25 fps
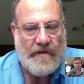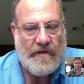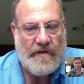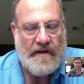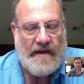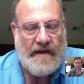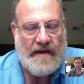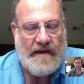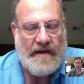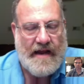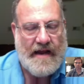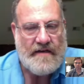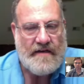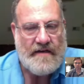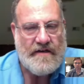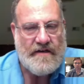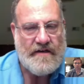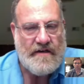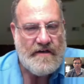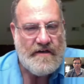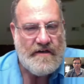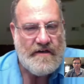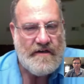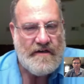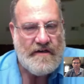Now,
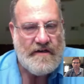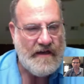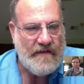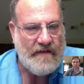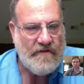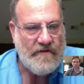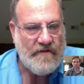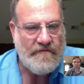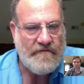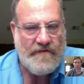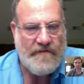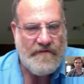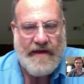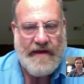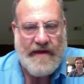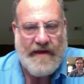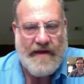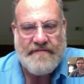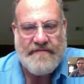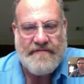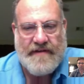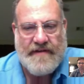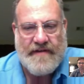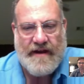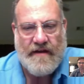do either of you
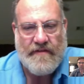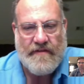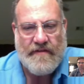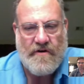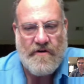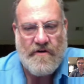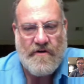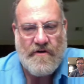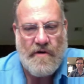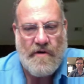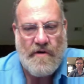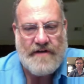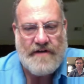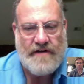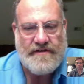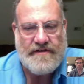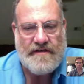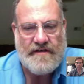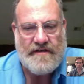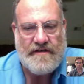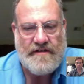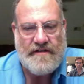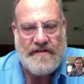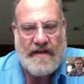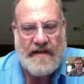have any other
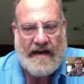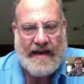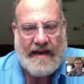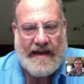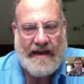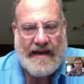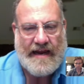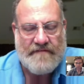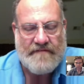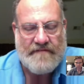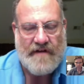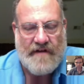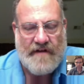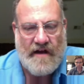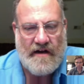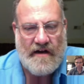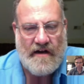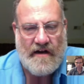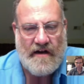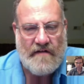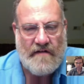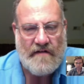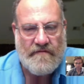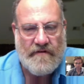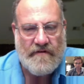questions that I have not
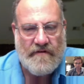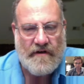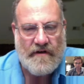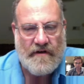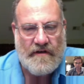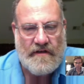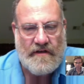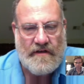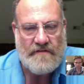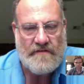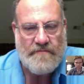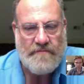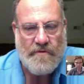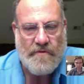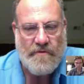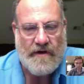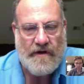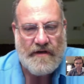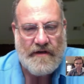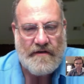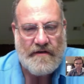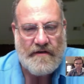covered at this point?